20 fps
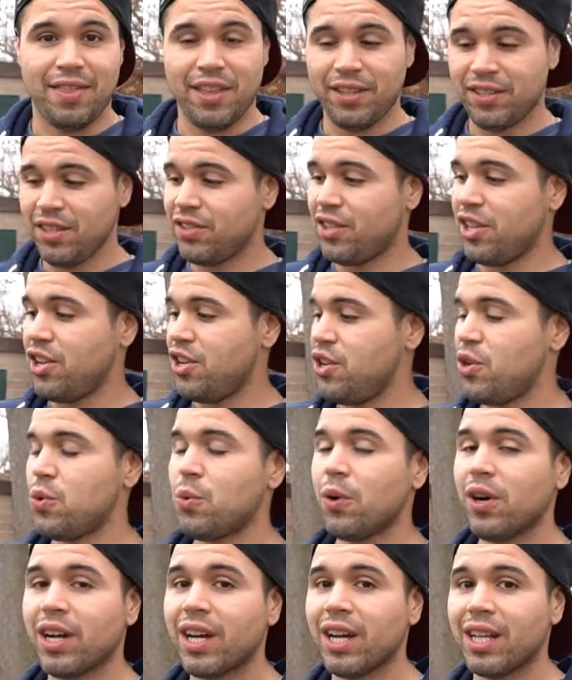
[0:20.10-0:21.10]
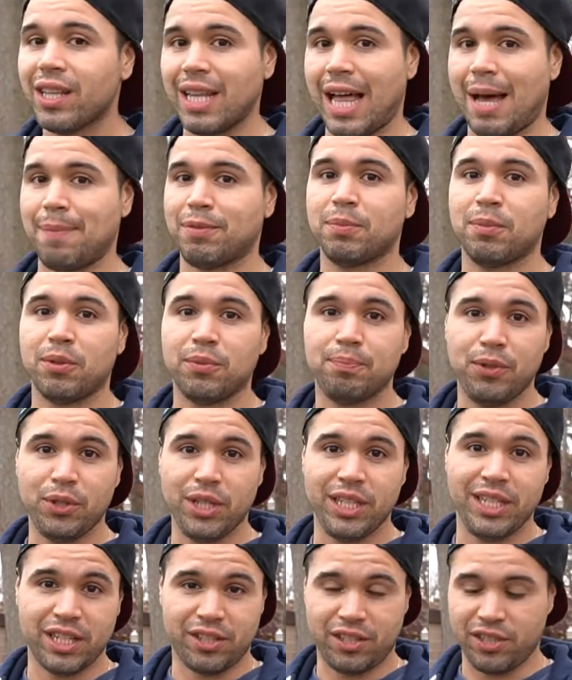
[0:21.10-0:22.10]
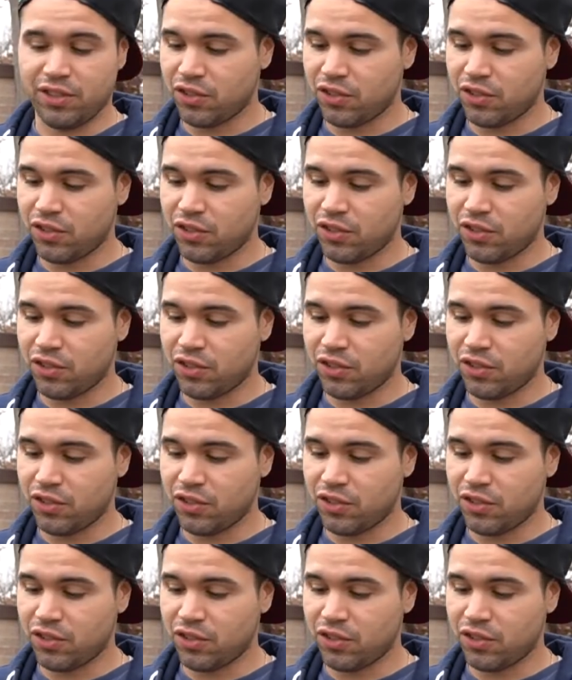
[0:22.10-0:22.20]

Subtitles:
this is the Neewer collapsible beauty dish.